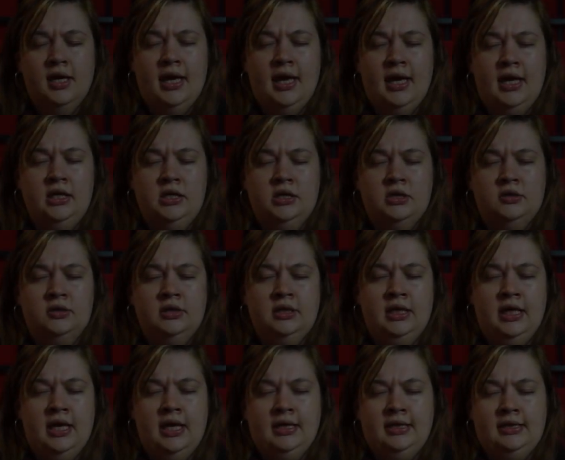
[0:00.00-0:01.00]
and on
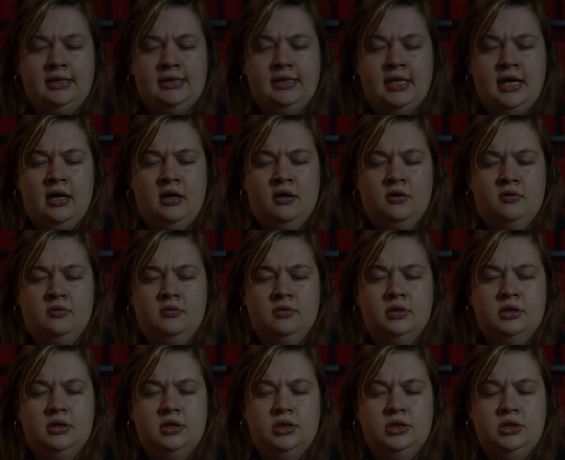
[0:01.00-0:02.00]
the exhale,
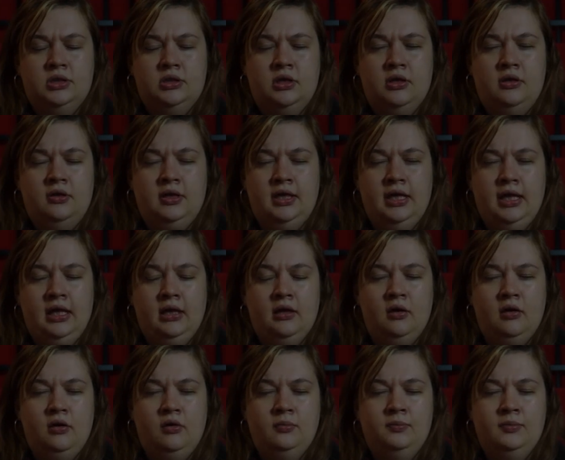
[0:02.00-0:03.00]
slowly
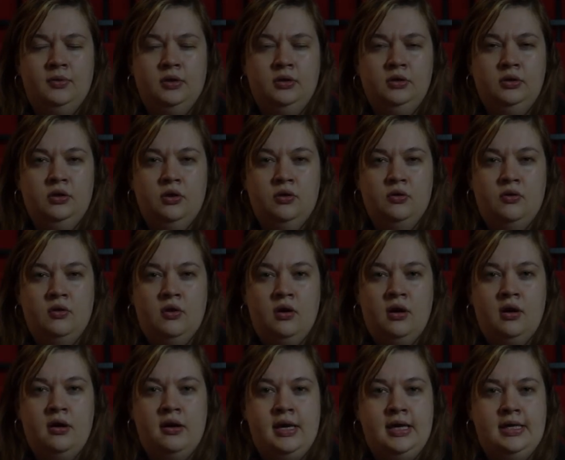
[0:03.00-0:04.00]
open your
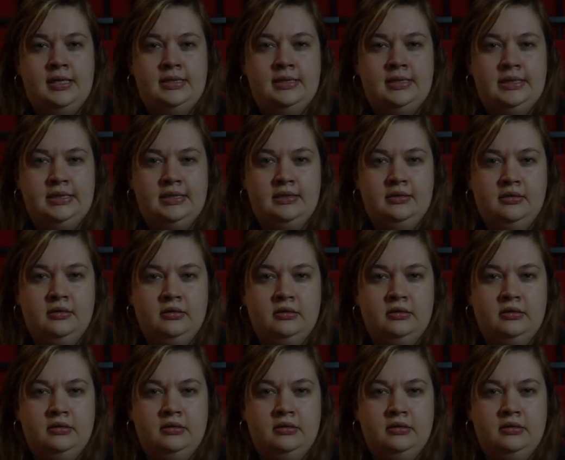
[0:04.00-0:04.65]
eyes.